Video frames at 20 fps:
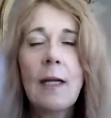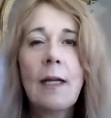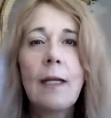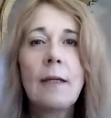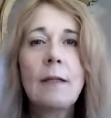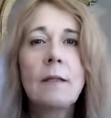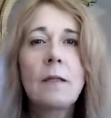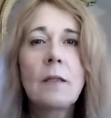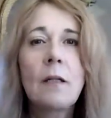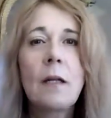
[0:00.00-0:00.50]

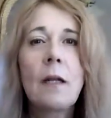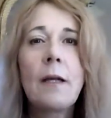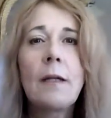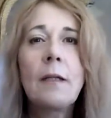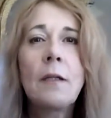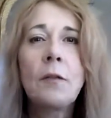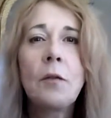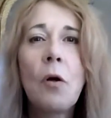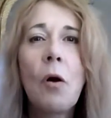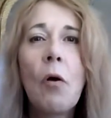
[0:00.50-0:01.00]
And to let
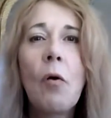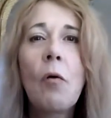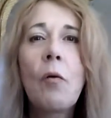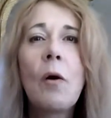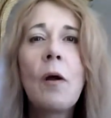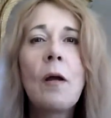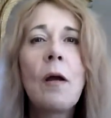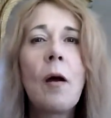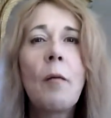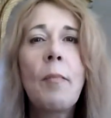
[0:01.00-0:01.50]
you know
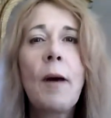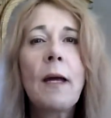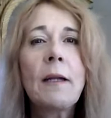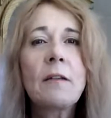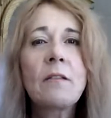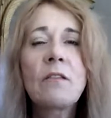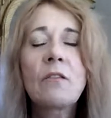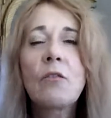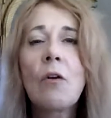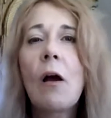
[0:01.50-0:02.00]

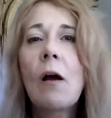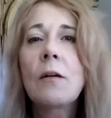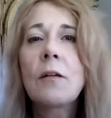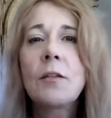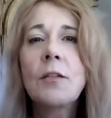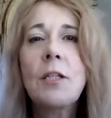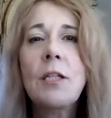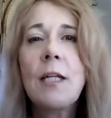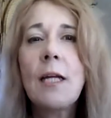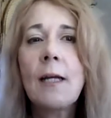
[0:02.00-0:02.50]
about
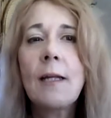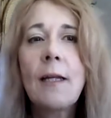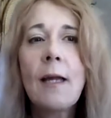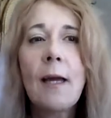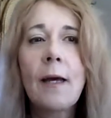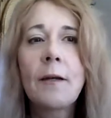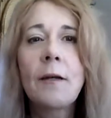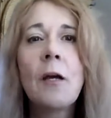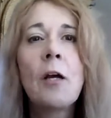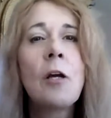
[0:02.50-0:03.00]
astrology,
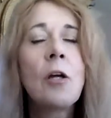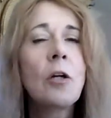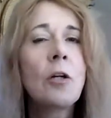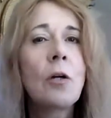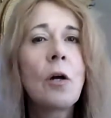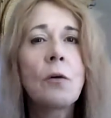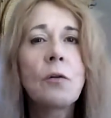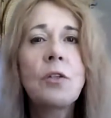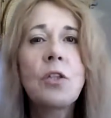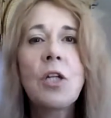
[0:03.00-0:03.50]
again,
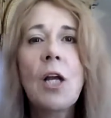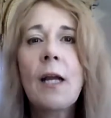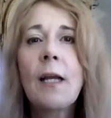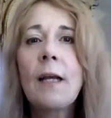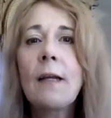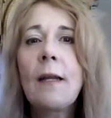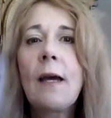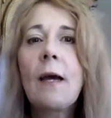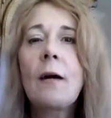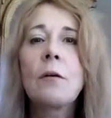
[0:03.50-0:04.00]
go
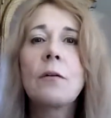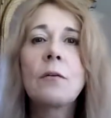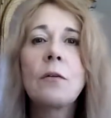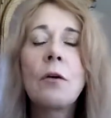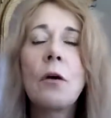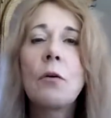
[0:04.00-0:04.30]
check it out.